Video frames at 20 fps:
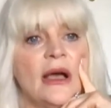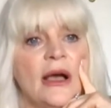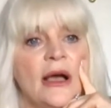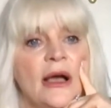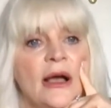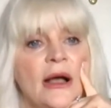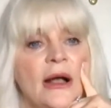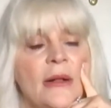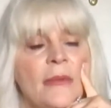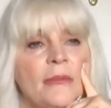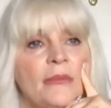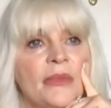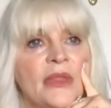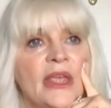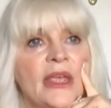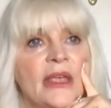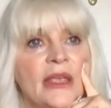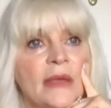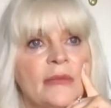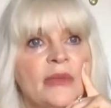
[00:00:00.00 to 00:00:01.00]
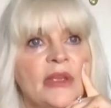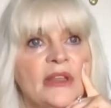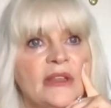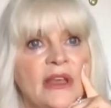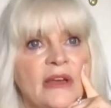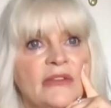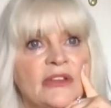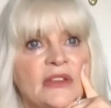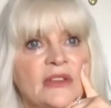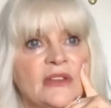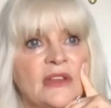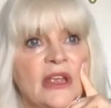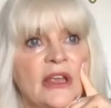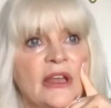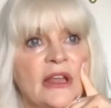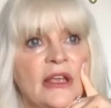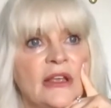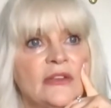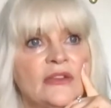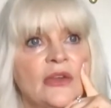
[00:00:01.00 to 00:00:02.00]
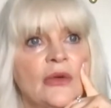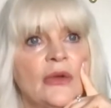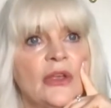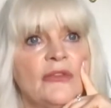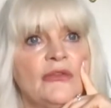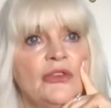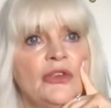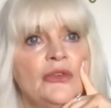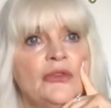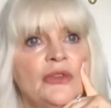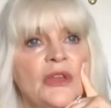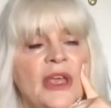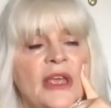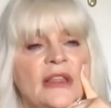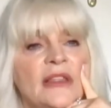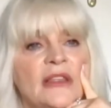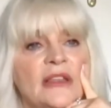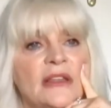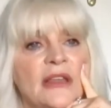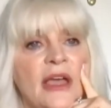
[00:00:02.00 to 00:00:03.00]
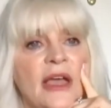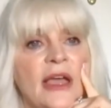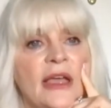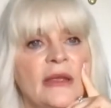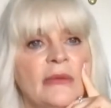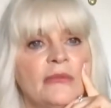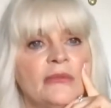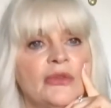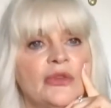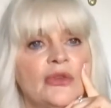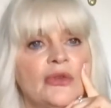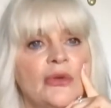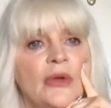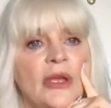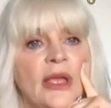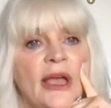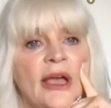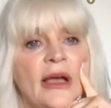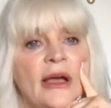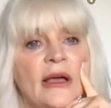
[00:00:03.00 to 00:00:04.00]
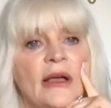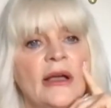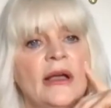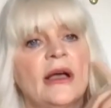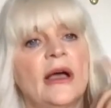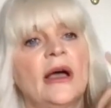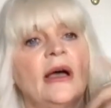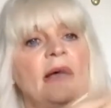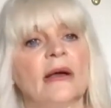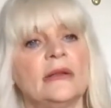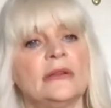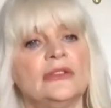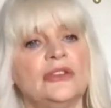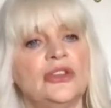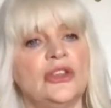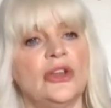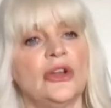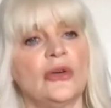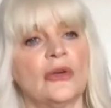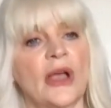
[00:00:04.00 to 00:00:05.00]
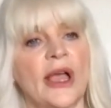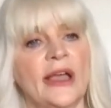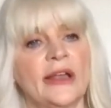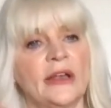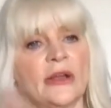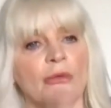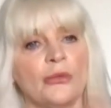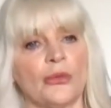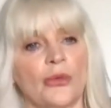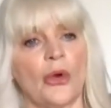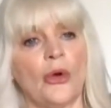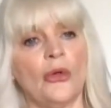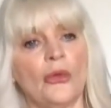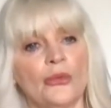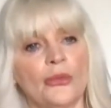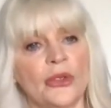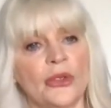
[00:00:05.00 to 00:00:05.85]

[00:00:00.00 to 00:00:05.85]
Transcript: um, it can be devastating. So if you take the time to have you know, kind of role